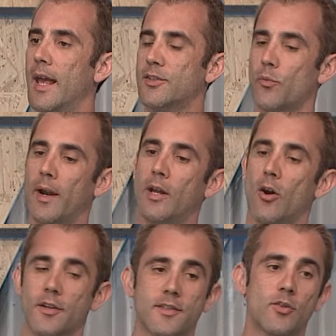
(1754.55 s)
It's running
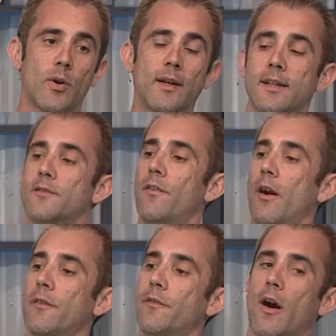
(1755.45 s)
on a screen that's
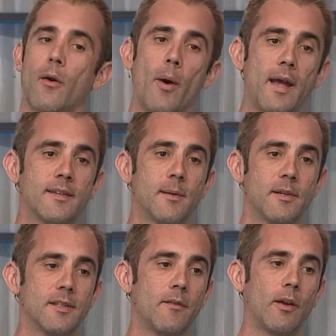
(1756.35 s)
very far away in
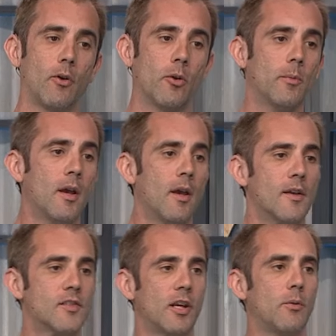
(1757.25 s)
someone's living room.
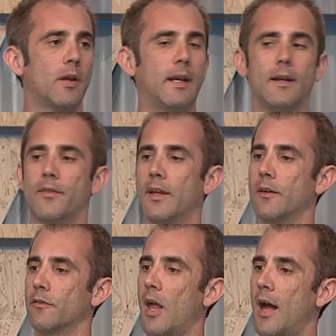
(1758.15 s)
So you really need to
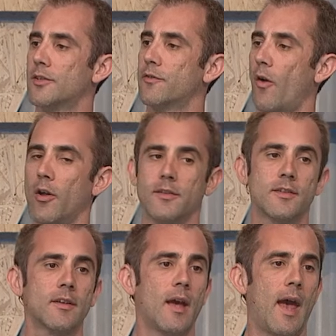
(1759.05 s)
think of large
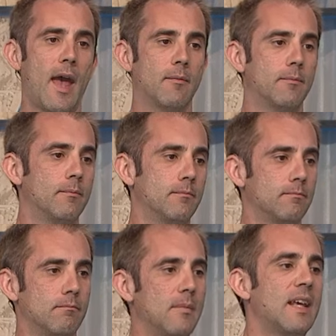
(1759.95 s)
fonts and
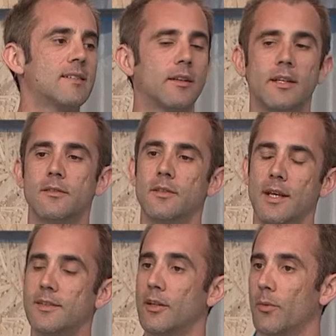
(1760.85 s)
easy
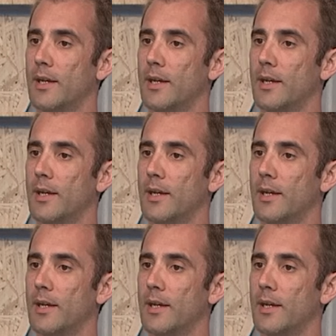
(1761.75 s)
to